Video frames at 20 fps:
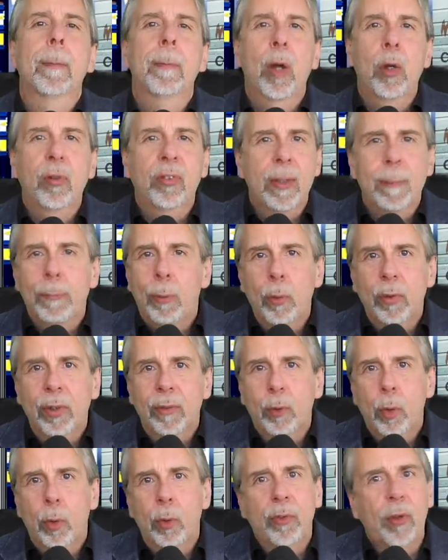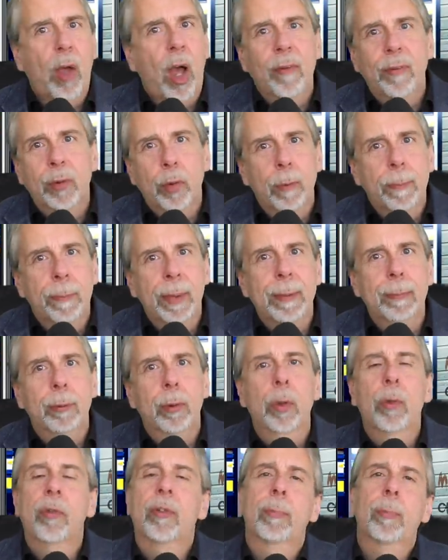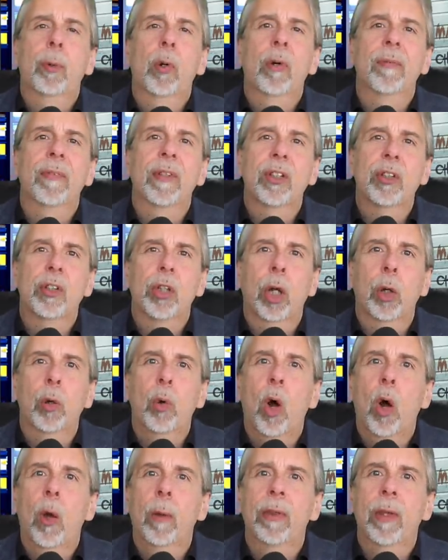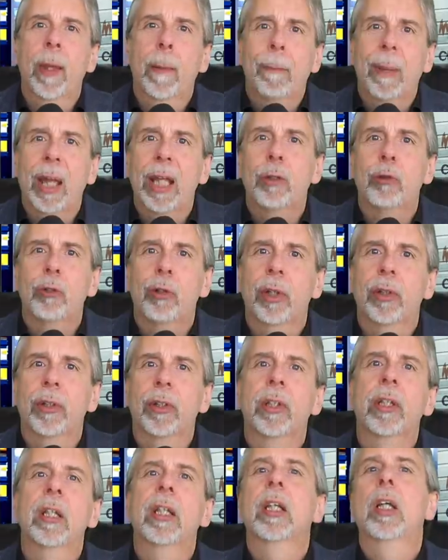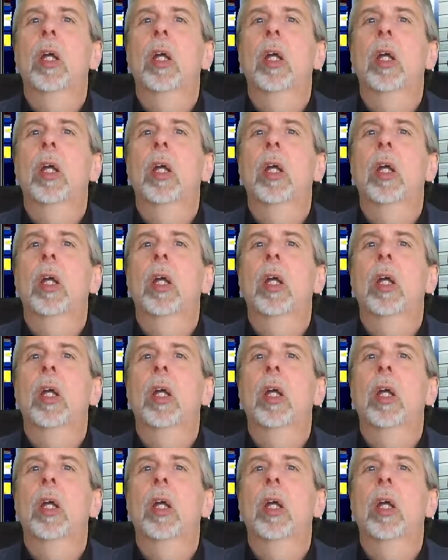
Most important, of course, are the good people who support this show on Patreon.